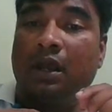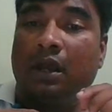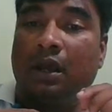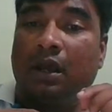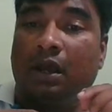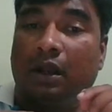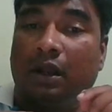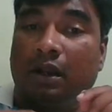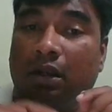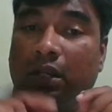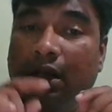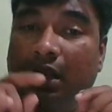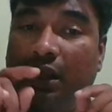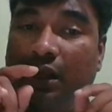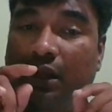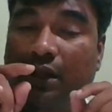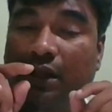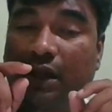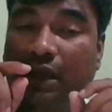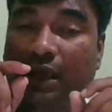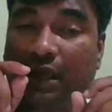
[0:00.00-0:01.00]

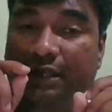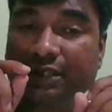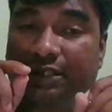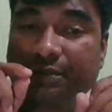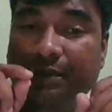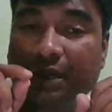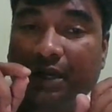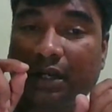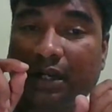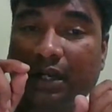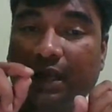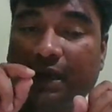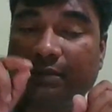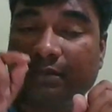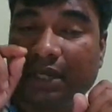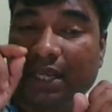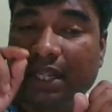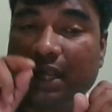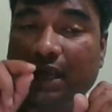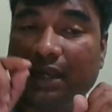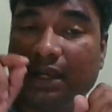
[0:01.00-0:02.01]
They can spend time
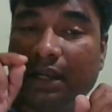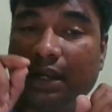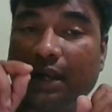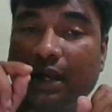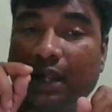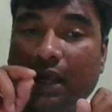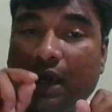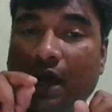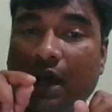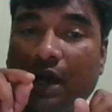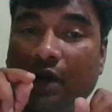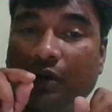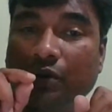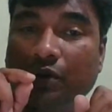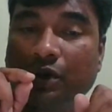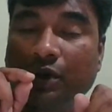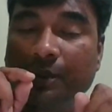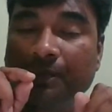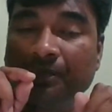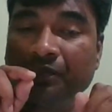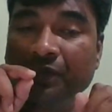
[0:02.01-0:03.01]
day in and day out
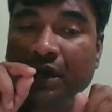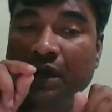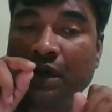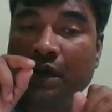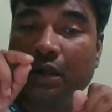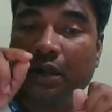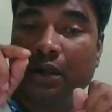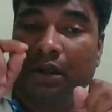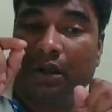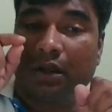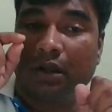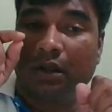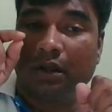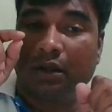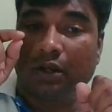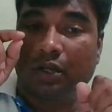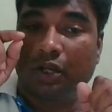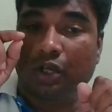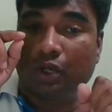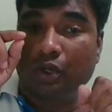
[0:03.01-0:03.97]
uh,